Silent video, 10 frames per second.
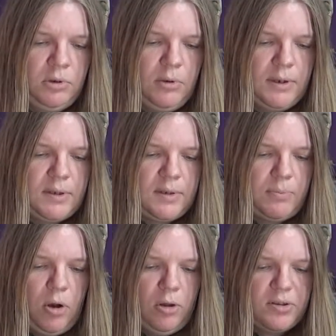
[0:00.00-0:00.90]
quite
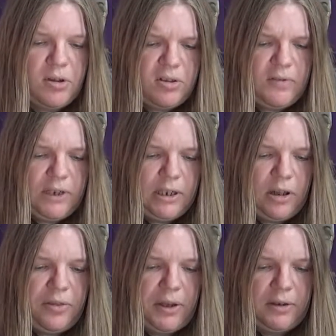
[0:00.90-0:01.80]
small. There's lots of little
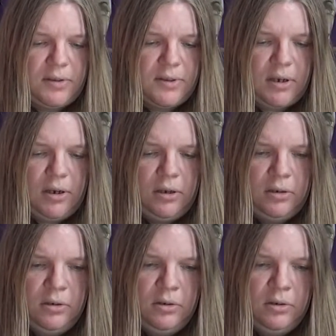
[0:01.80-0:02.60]
things here.